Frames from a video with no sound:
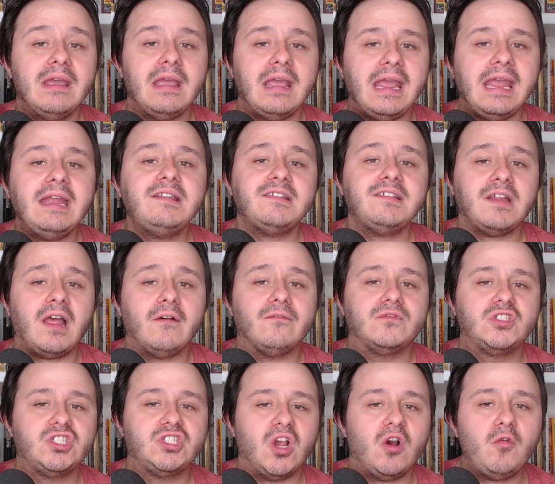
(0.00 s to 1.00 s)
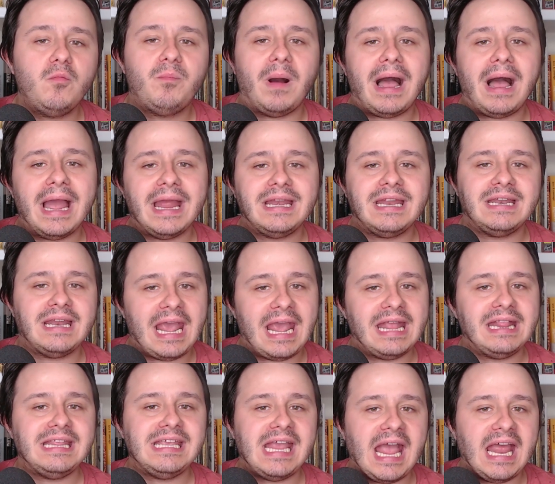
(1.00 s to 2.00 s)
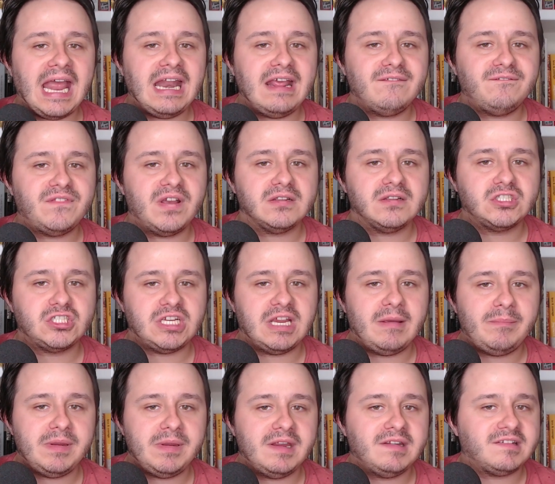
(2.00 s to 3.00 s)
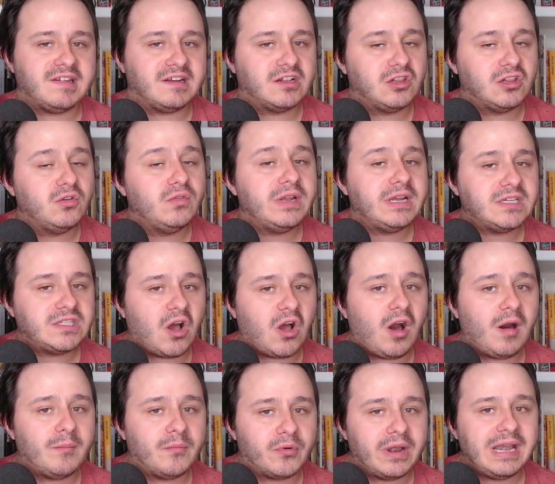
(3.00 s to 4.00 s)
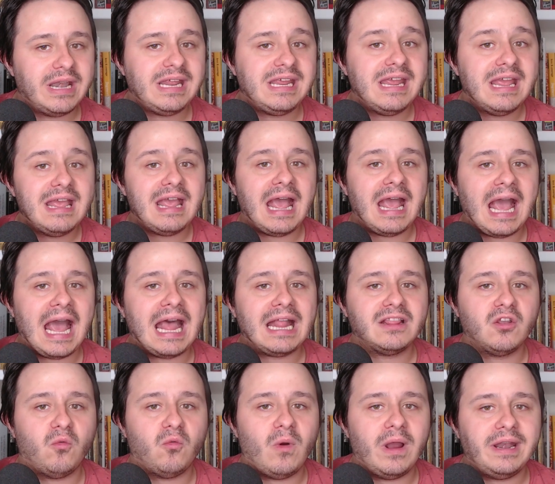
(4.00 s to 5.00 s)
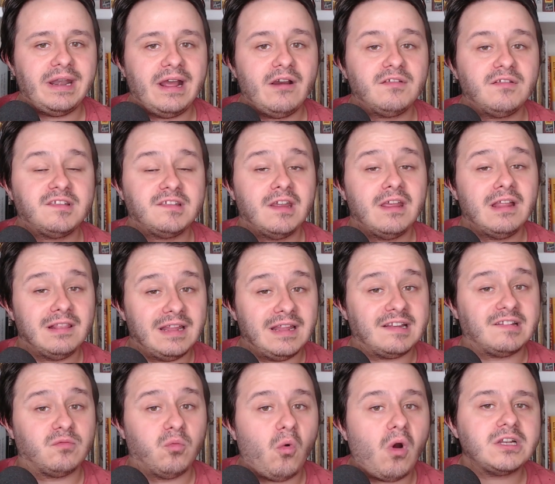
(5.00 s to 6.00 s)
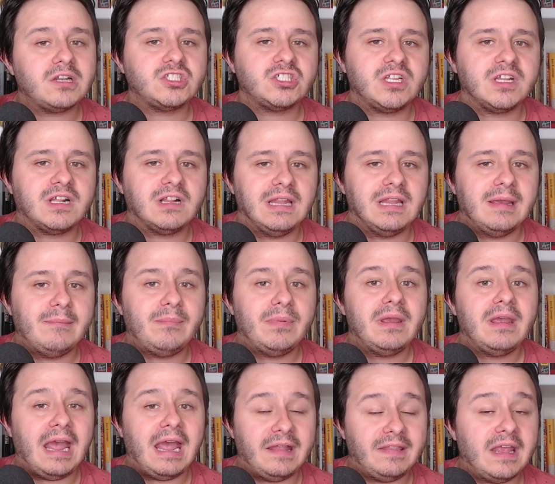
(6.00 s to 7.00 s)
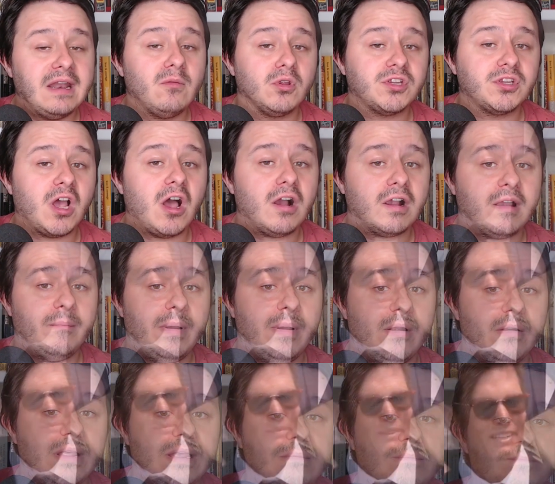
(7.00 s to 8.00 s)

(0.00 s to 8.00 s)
It's of Joe Biden and the NFL champions, including Tom Brady, at the White House. Let's watch the clip, and then we'll talk about it.